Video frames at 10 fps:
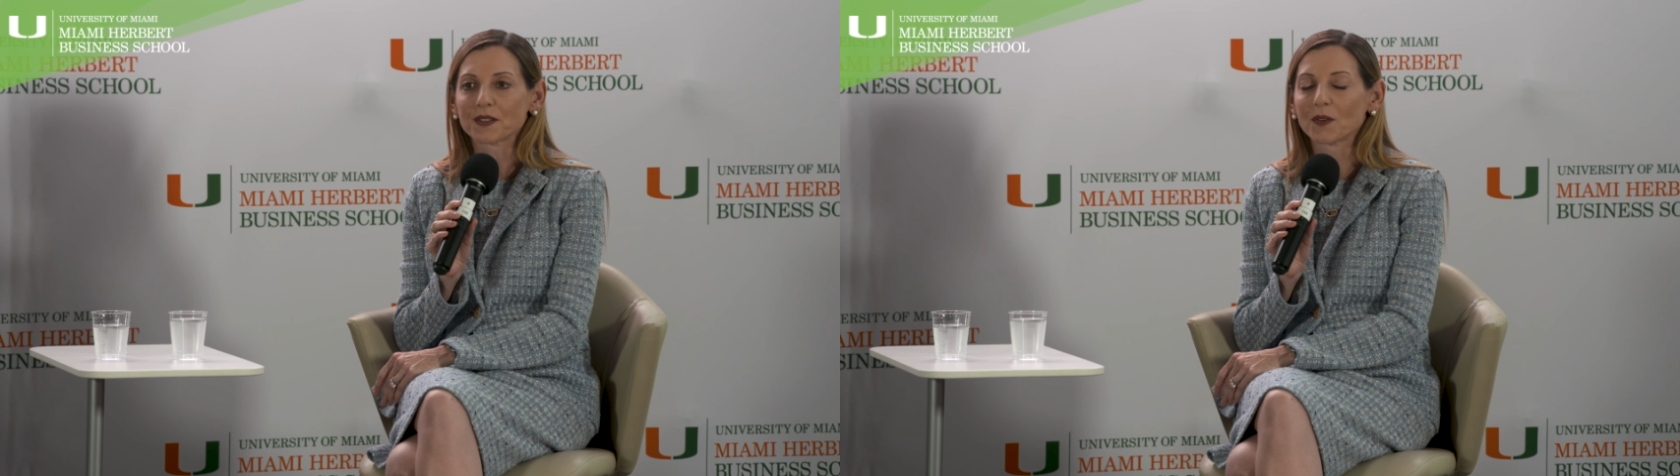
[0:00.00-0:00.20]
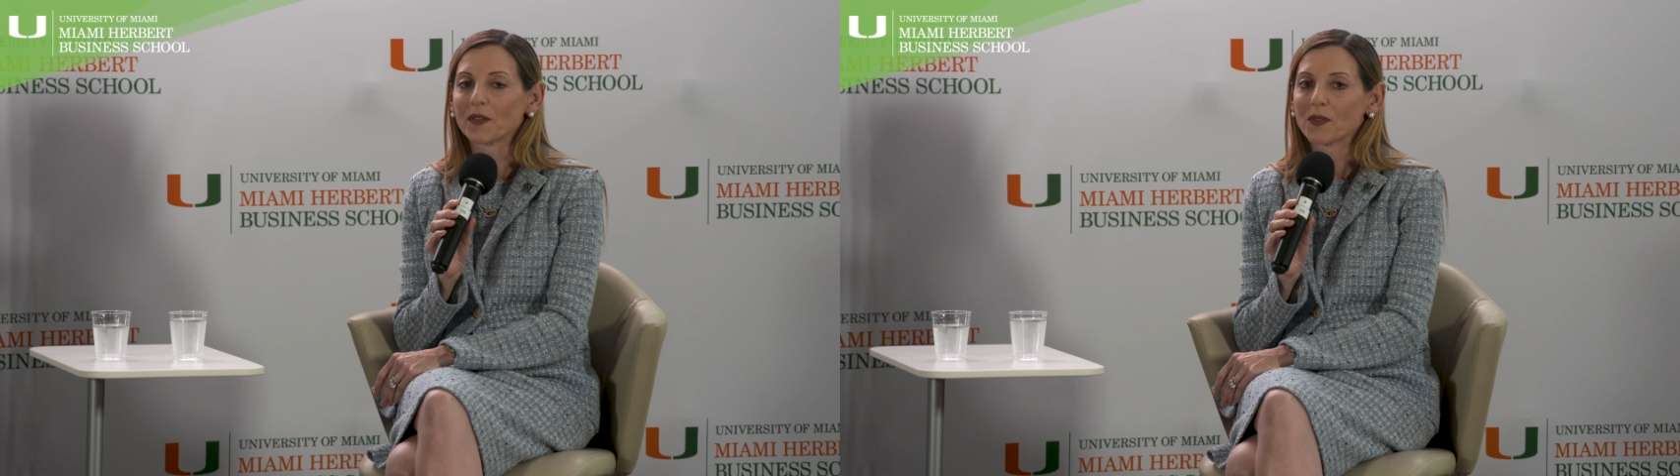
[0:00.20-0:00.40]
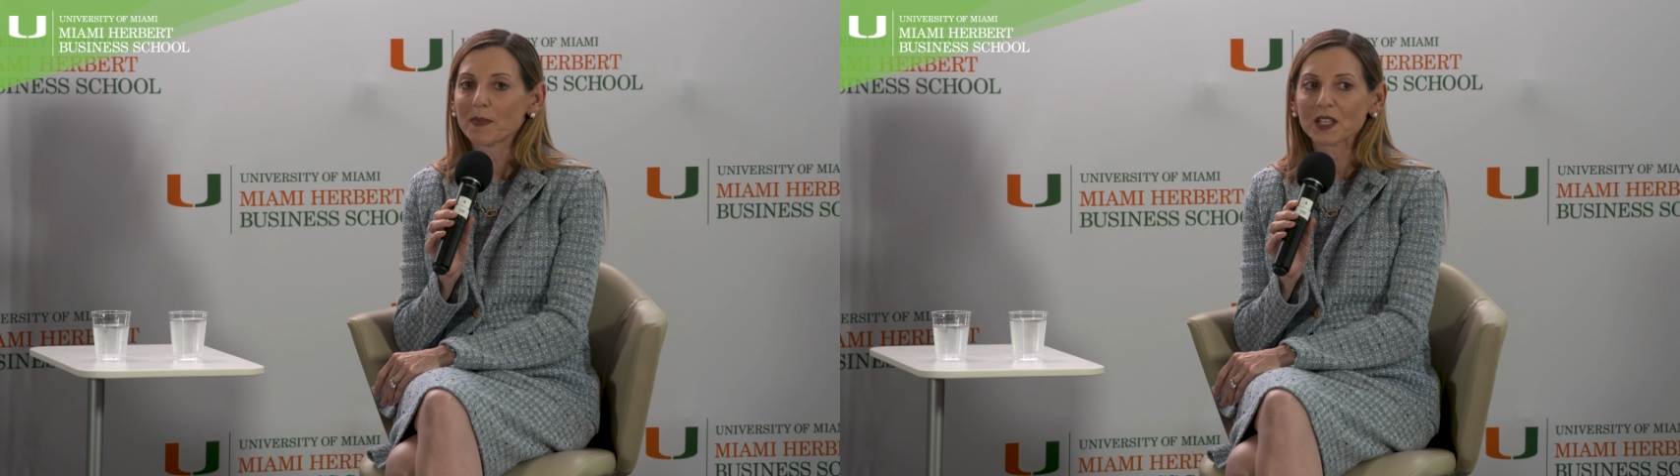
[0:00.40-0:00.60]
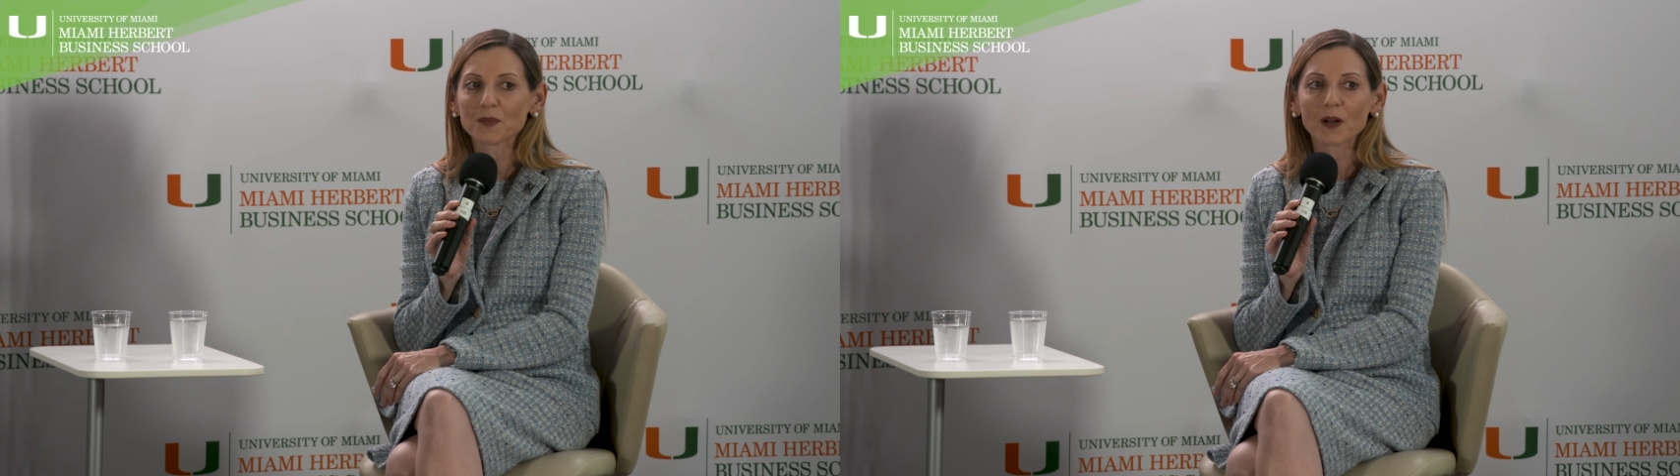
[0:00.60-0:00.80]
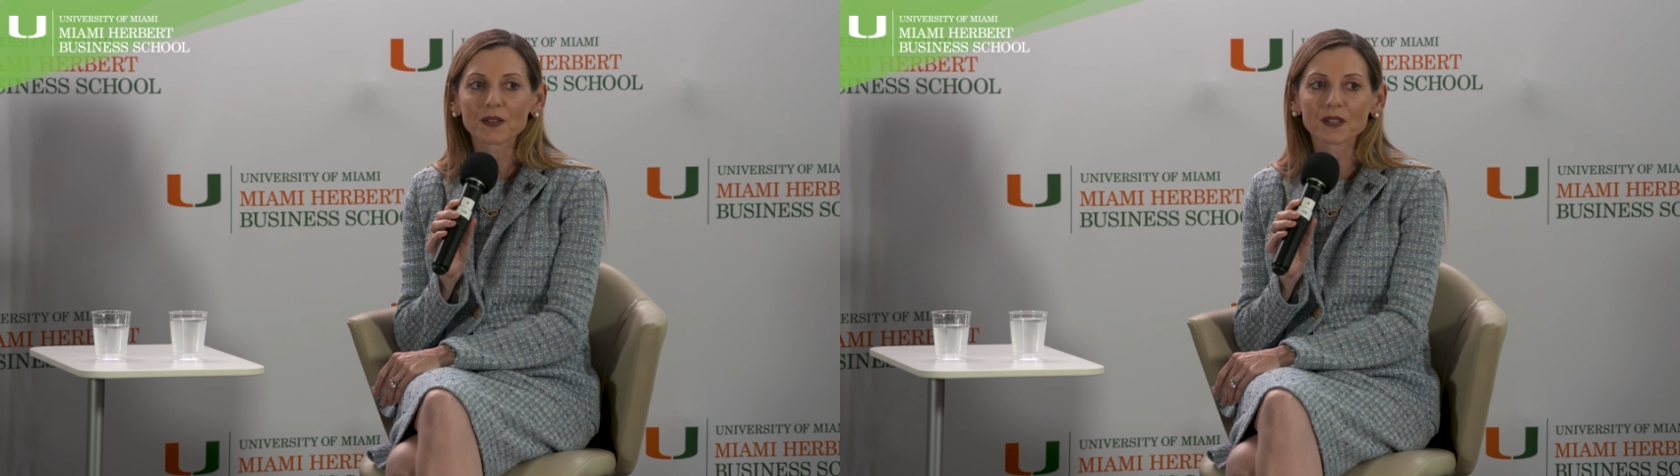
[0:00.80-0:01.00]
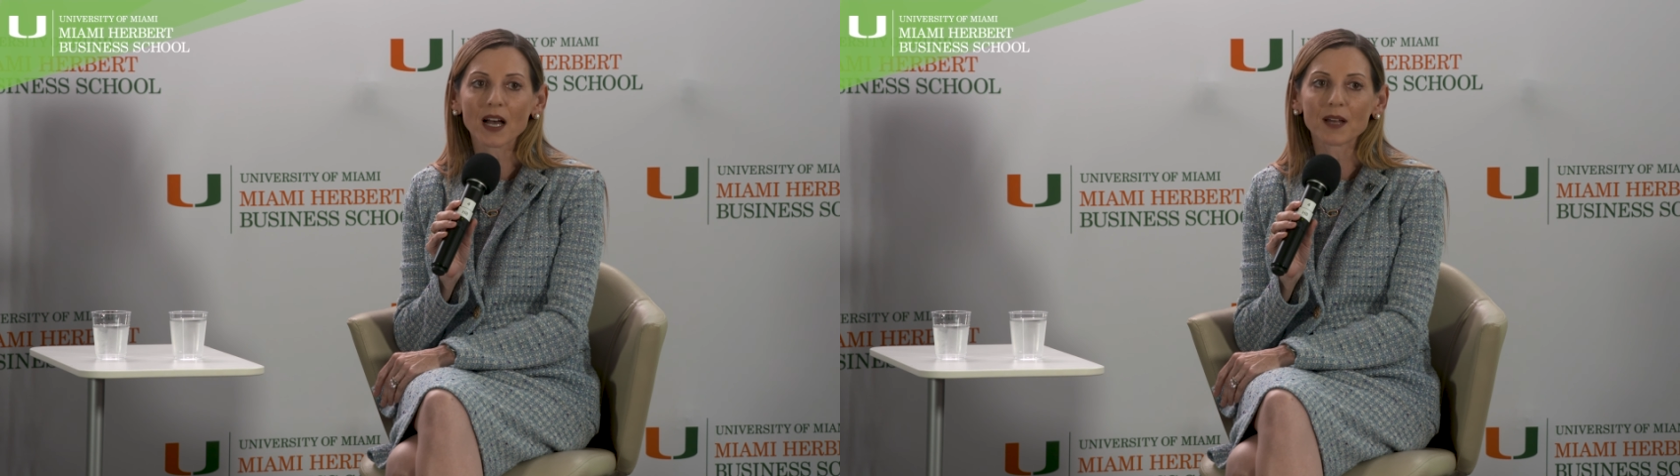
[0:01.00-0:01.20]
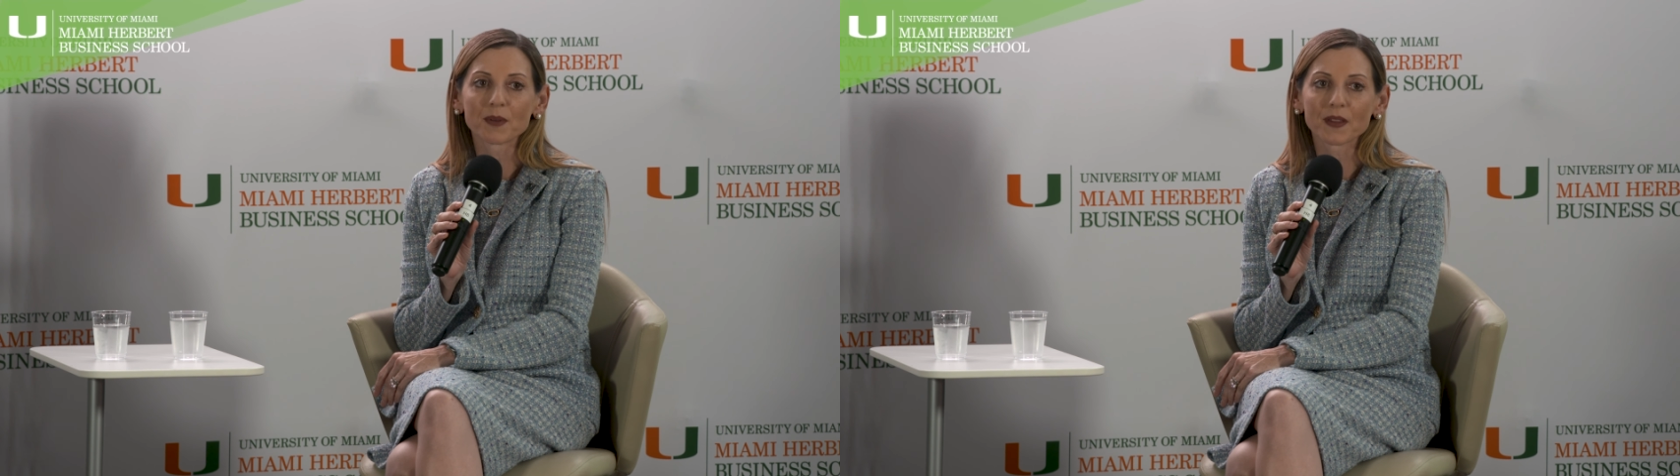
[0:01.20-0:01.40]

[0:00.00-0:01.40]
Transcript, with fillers: So we have the baseball side,